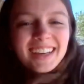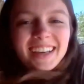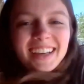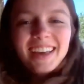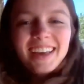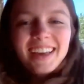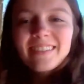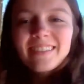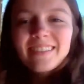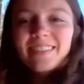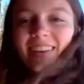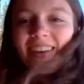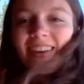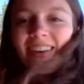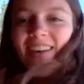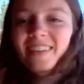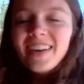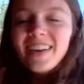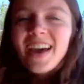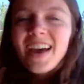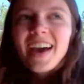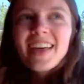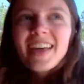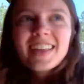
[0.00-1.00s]
if,
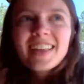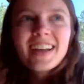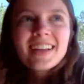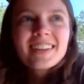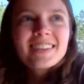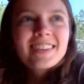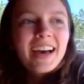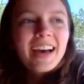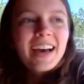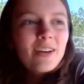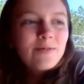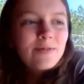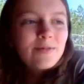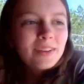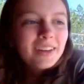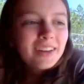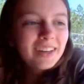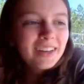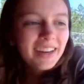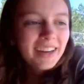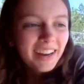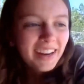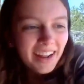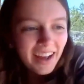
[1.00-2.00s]
if, at that time
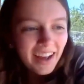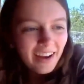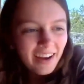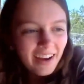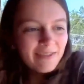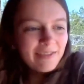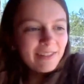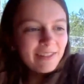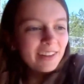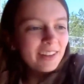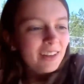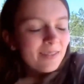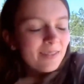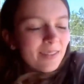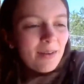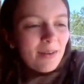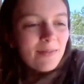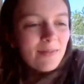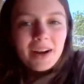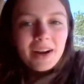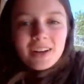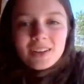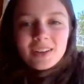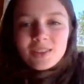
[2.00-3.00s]
period, I feel like my
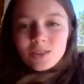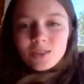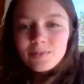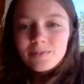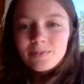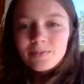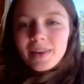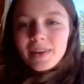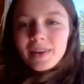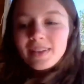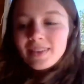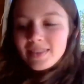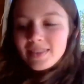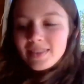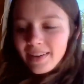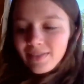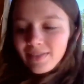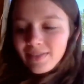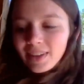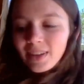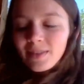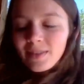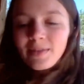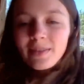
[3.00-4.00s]
parents would
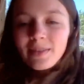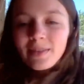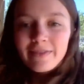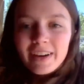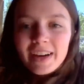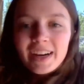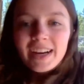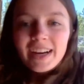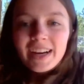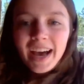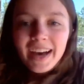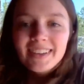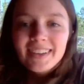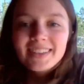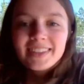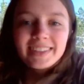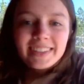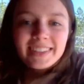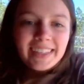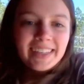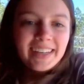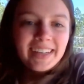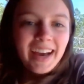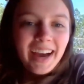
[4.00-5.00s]
definitely be very
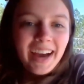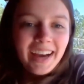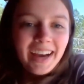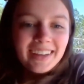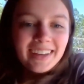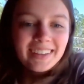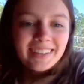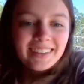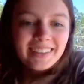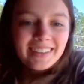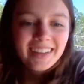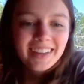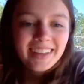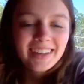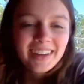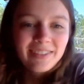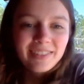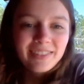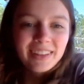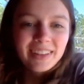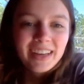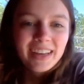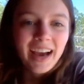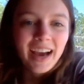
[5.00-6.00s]
hesitant. I they
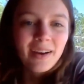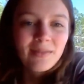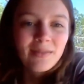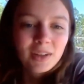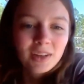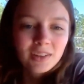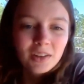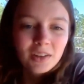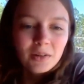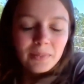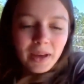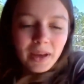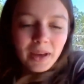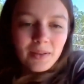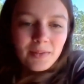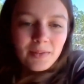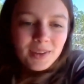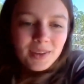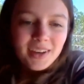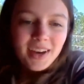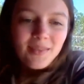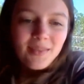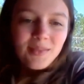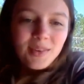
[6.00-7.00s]
definitely I'm their little
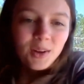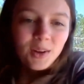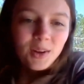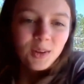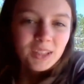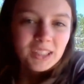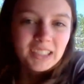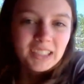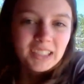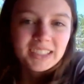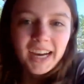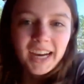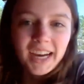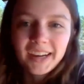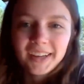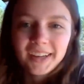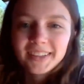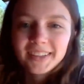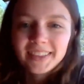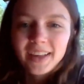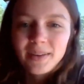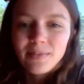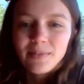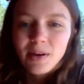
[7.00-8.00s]
baby. I'm an only
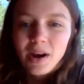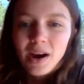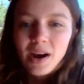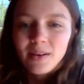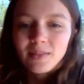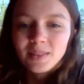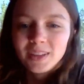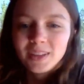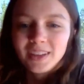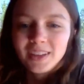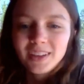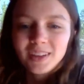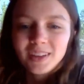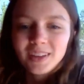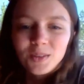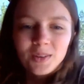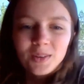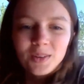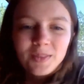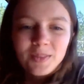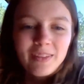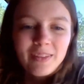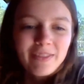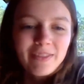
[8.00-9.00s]
child. They probably
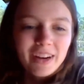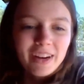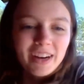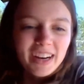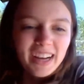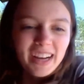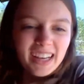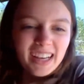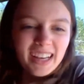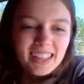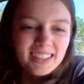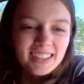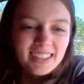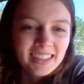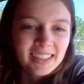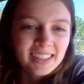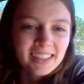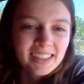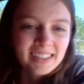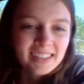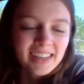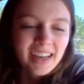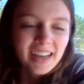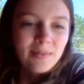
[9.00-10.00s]
would have been very hesitant
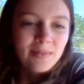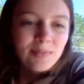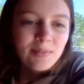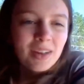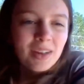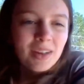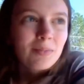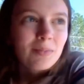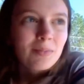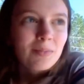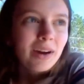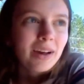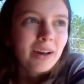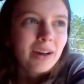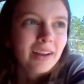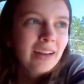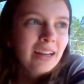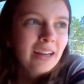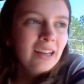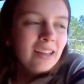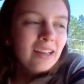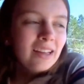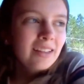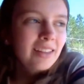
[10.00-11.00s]
to send me, but
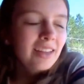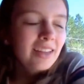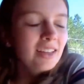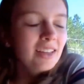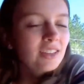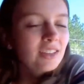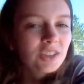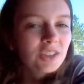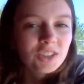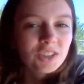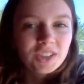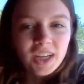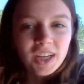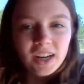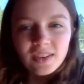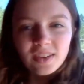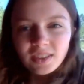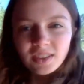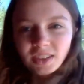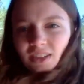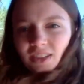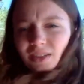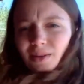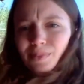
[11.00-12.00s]
they do
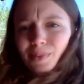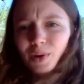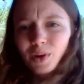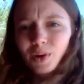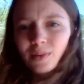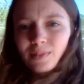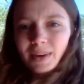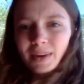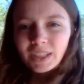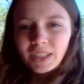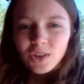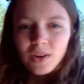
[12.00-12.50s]
generally support my